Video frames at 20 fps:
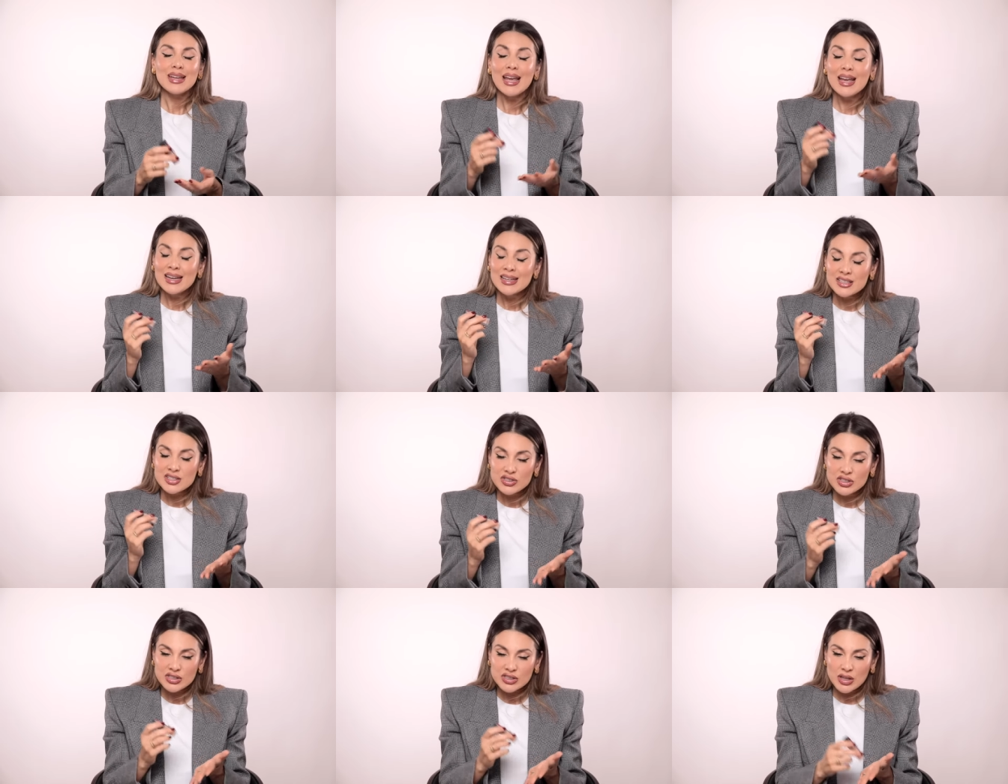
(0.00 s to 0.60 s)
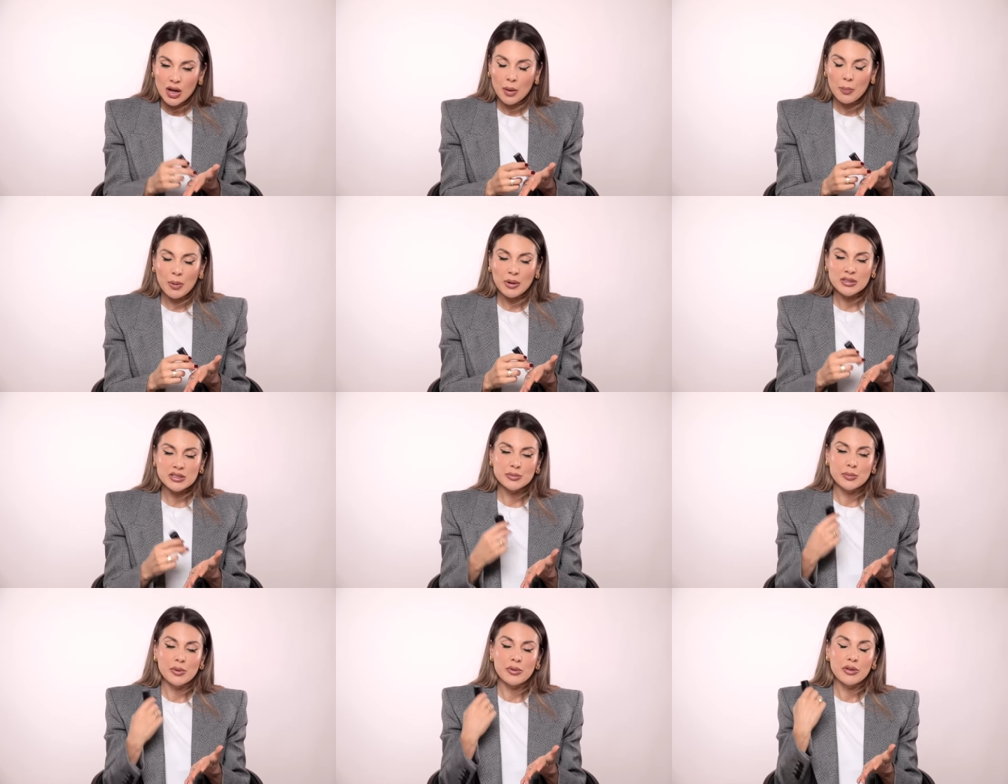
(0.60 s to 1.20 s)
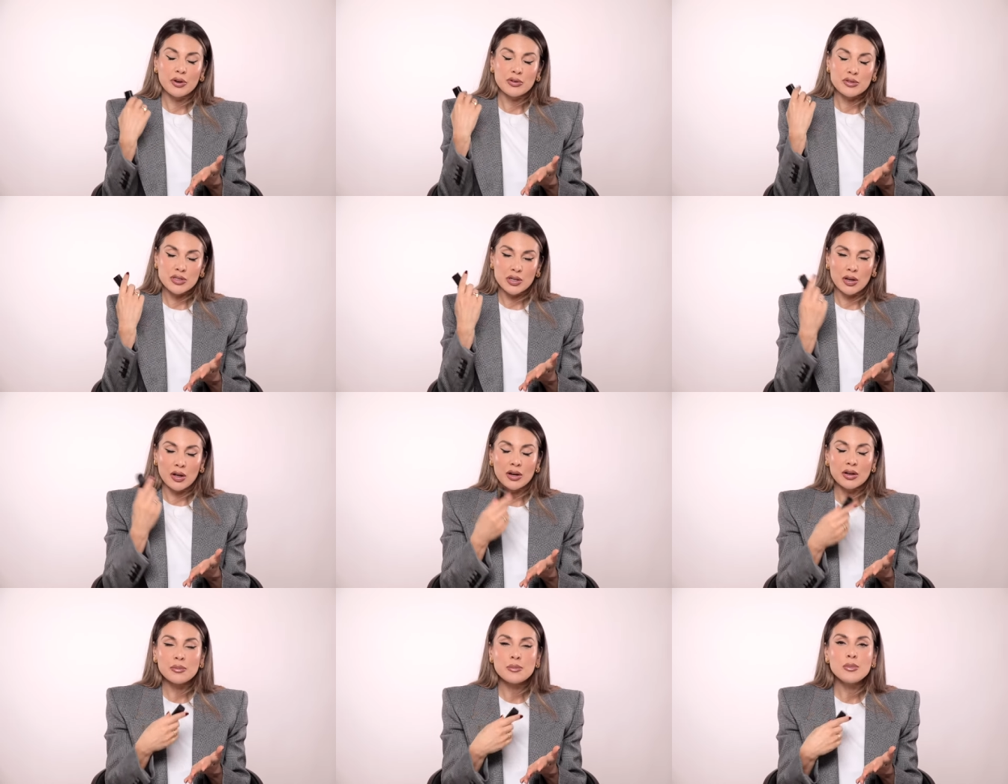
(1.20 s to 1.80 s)
It is just not possible. There's a
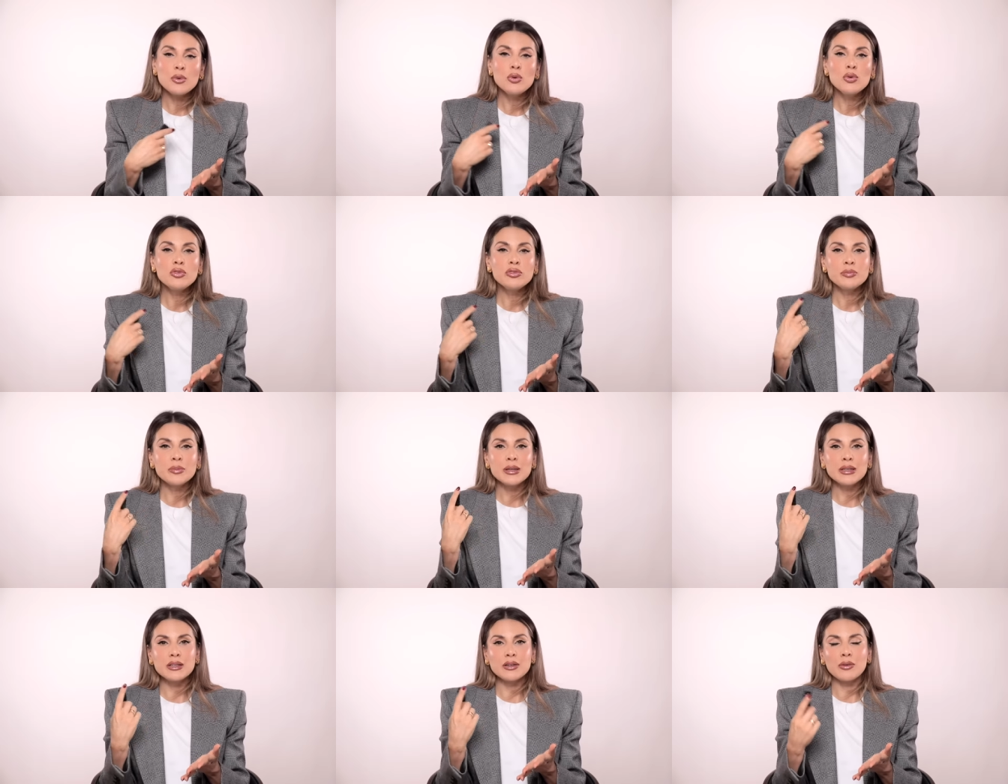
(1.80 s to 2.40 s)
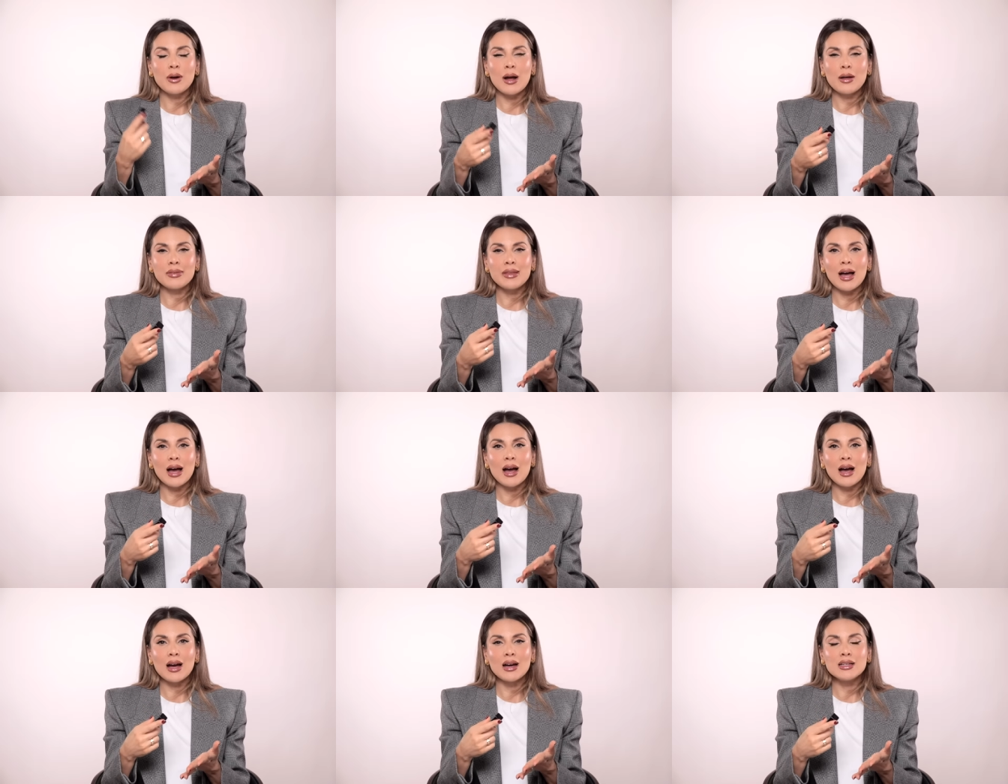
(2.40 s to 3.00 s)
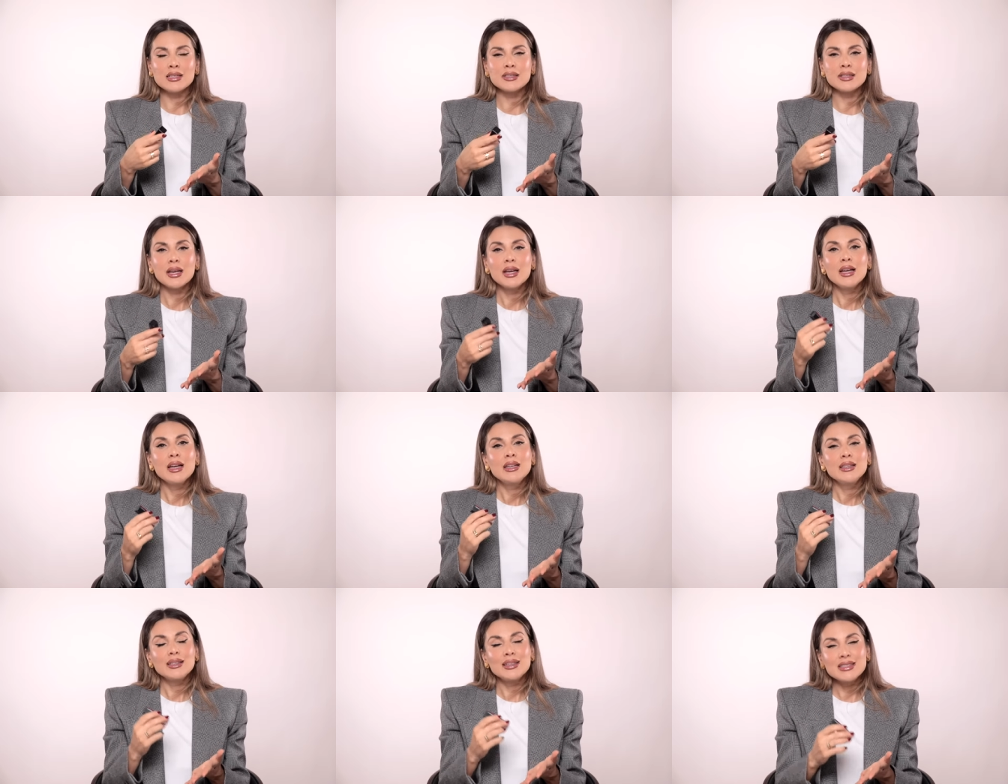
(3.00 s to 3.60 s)
lot of movement around the eyes.
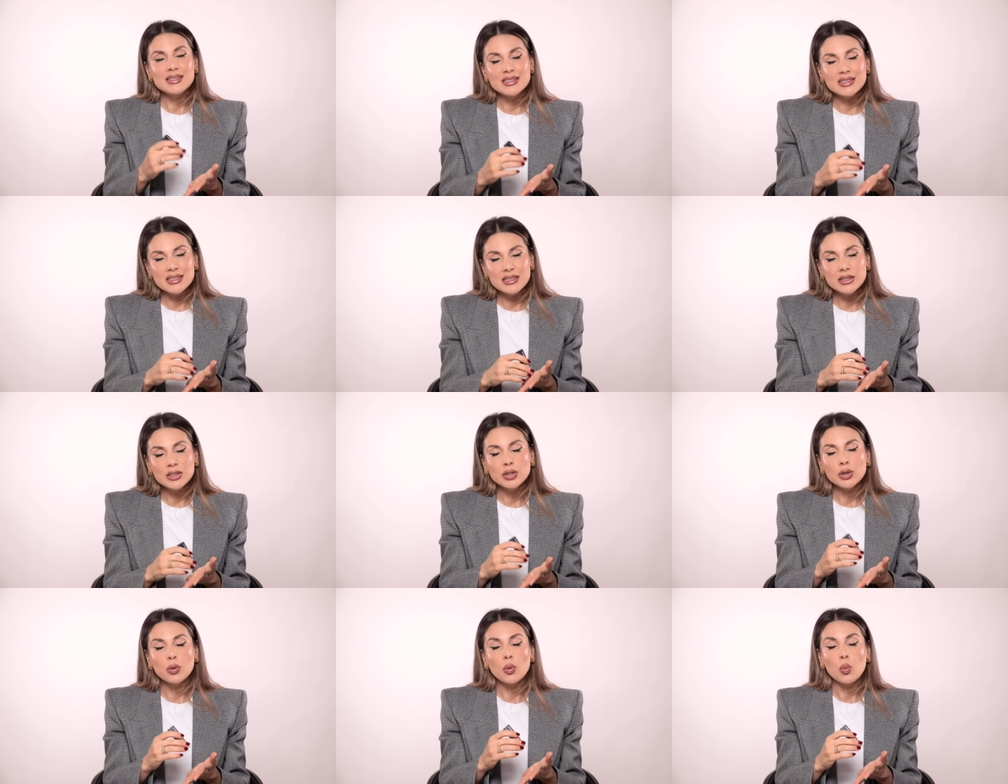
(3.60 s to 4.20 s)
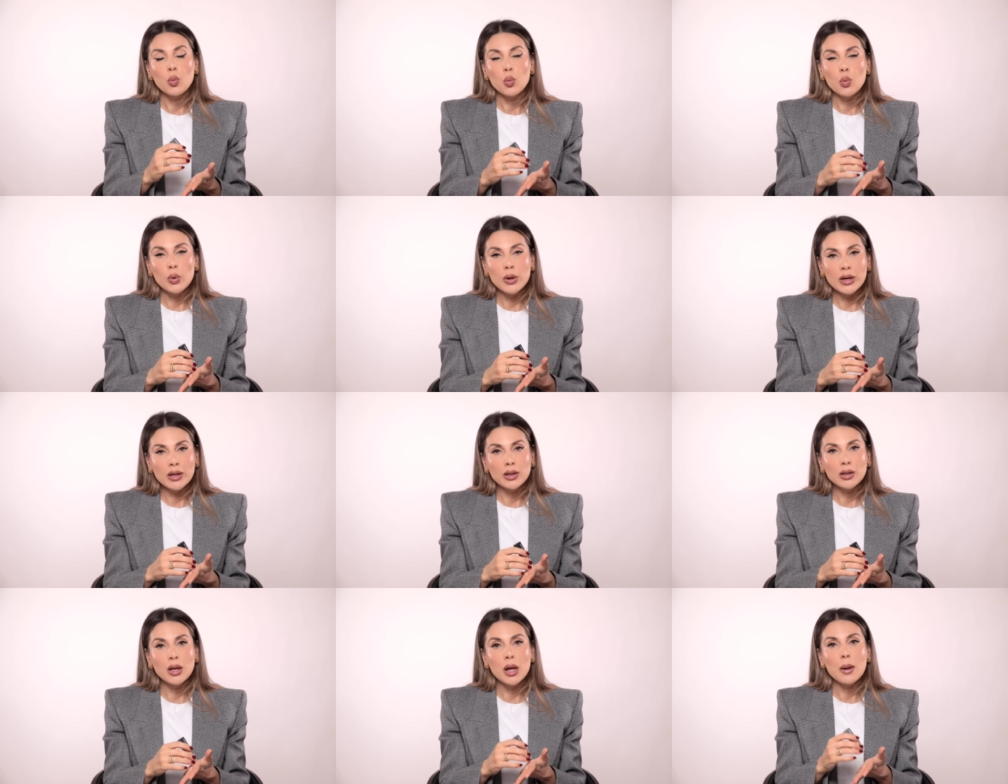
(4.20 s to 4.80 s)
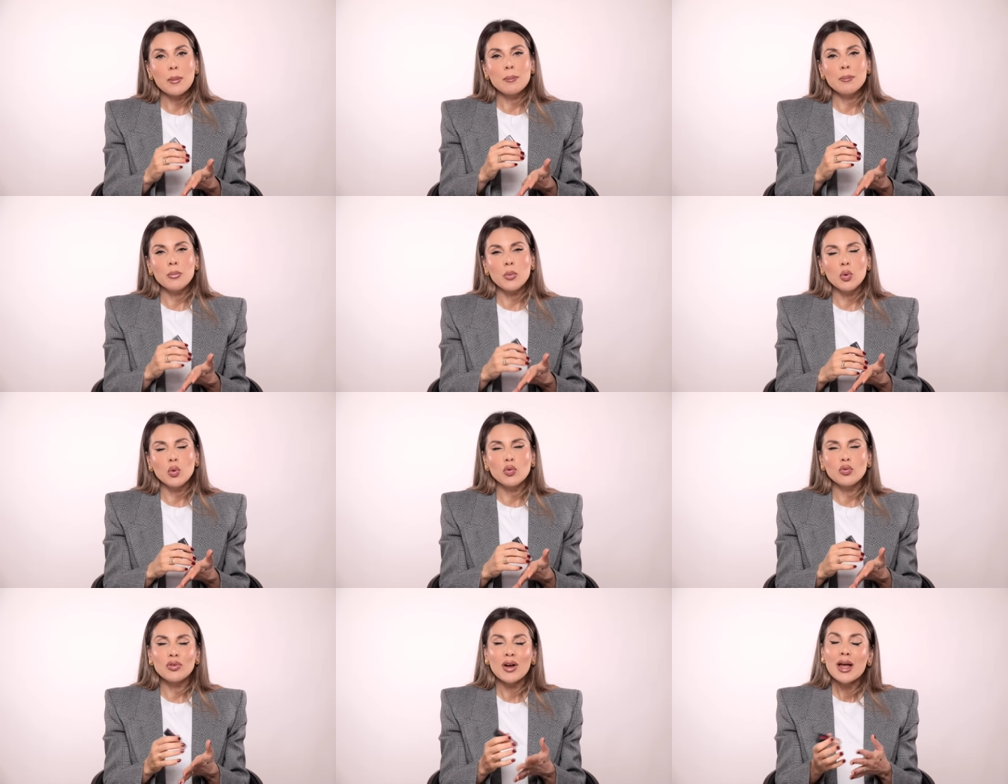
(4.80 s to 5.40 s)
The concealer will
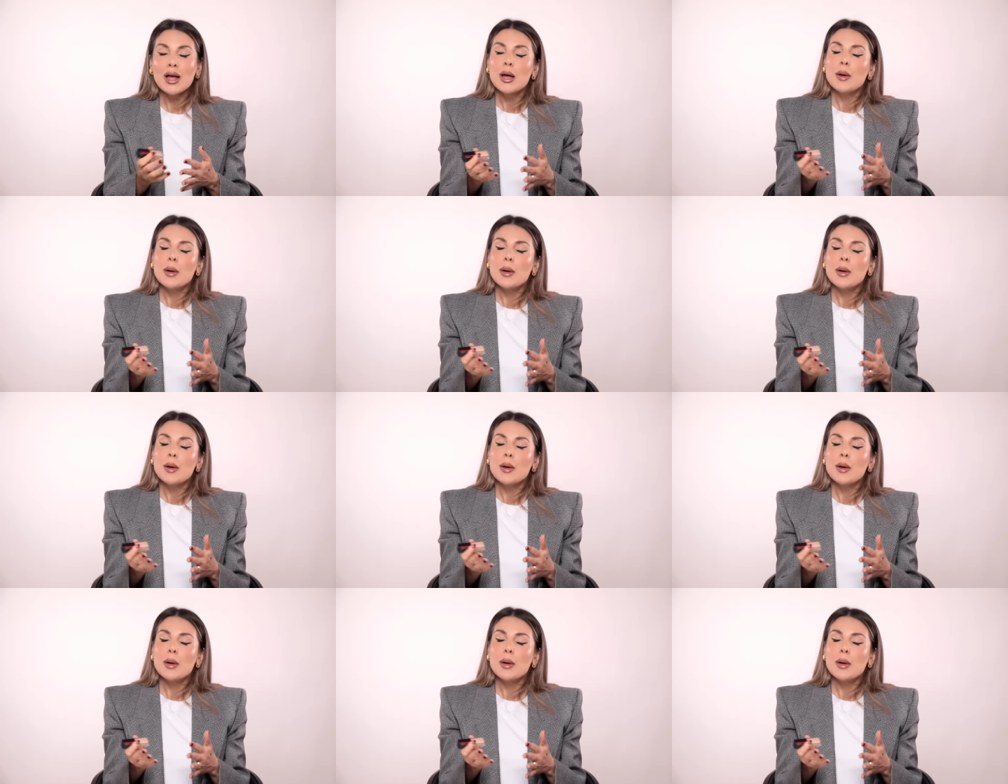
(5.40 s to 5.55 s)
move.